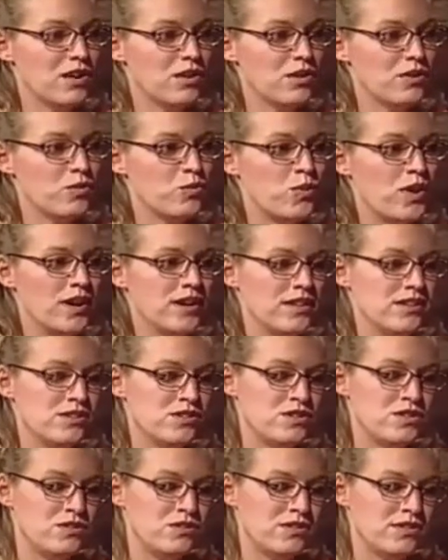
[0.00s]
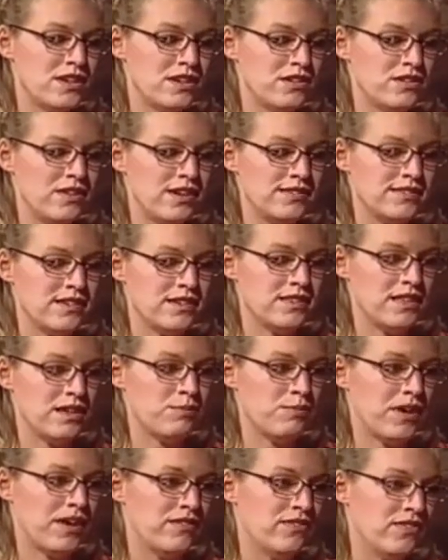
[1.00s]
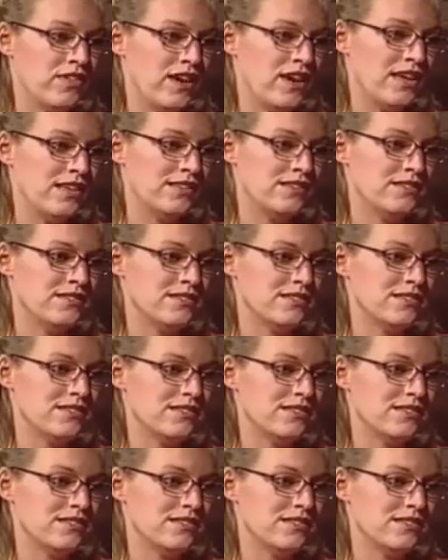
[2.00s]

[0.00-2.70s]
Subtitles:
wanted to start dressing like my friends,